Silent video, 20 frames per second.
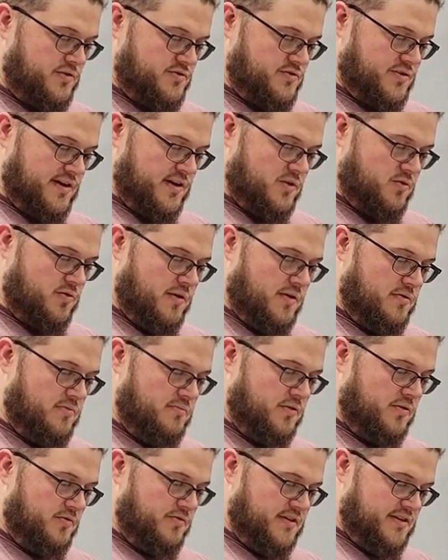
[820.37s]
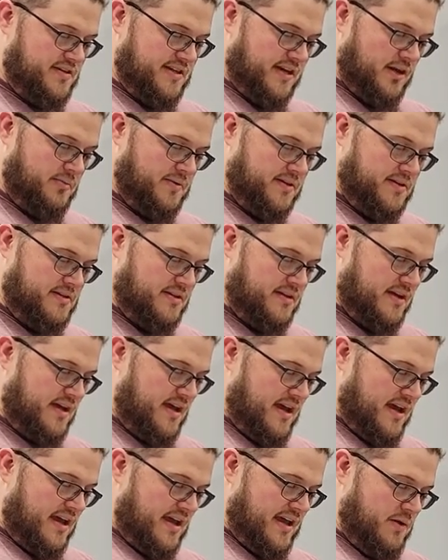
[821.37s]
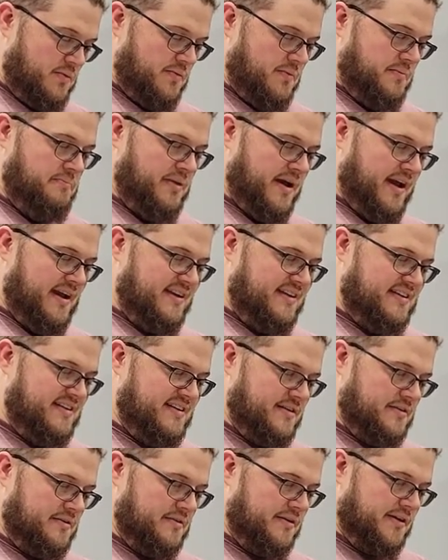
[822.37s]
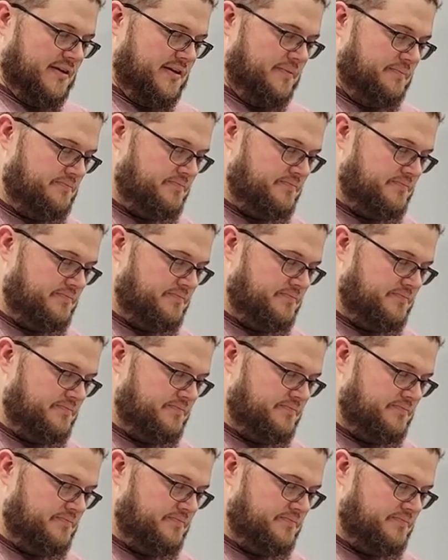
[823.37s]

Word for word: traitor who had removed his helmet. He would pay dearly.